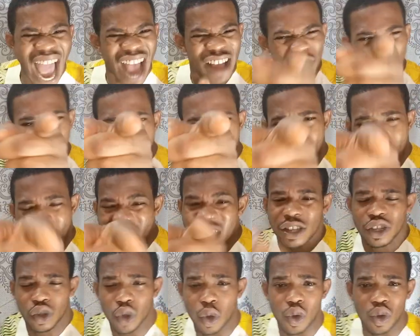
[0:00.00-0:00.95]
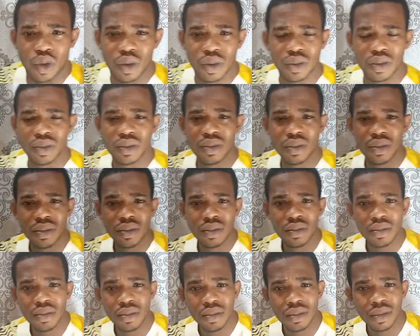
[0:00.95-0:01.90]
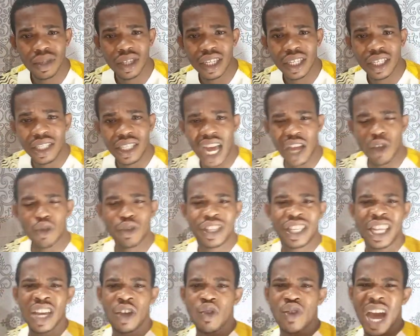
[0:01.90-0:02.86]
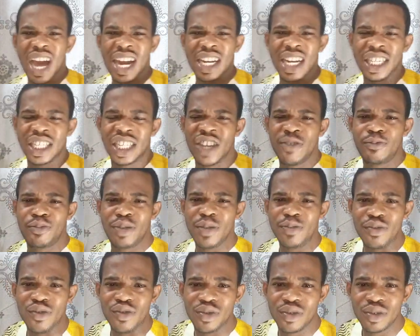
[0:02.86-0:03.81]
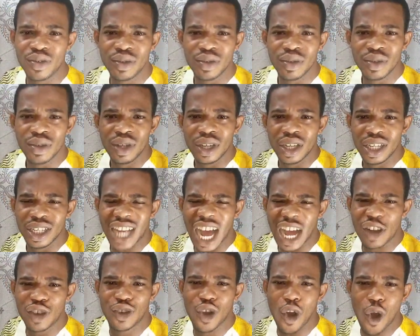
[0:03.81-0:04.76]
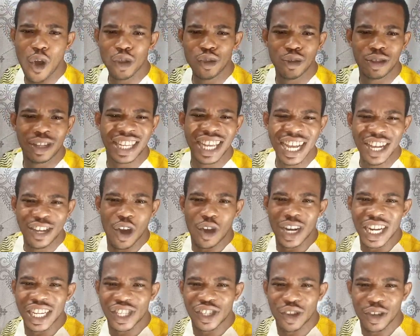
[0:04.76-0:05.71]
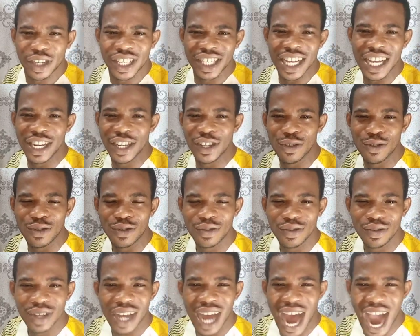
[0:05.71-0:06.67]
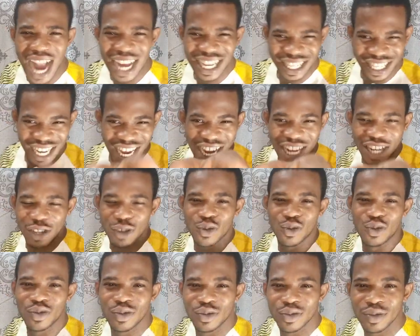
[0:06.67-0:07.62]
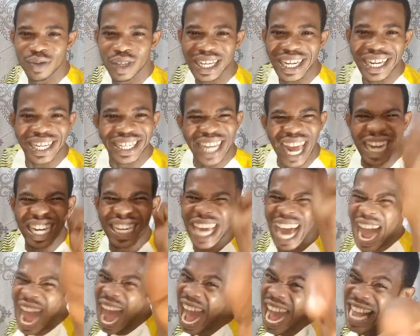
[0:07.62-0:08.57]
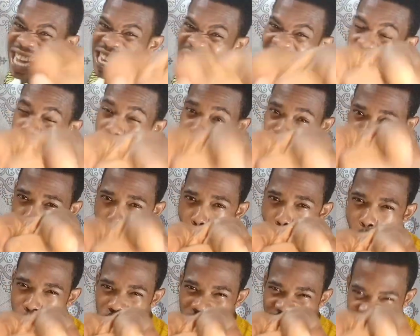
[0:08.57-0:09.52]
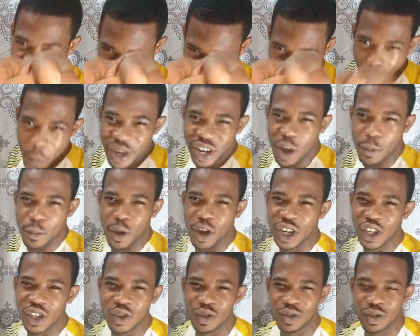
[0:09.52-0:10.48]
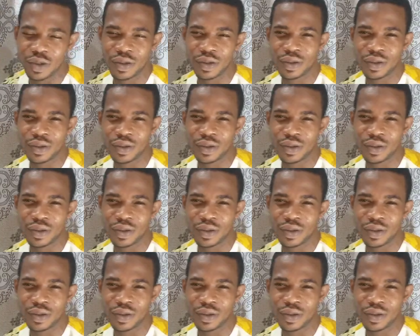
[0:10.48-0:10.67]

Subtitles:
And you, pastor, can you think you can deceive people? That God, you think God is not seeing you? I tell you that the anger of God is coming upon you.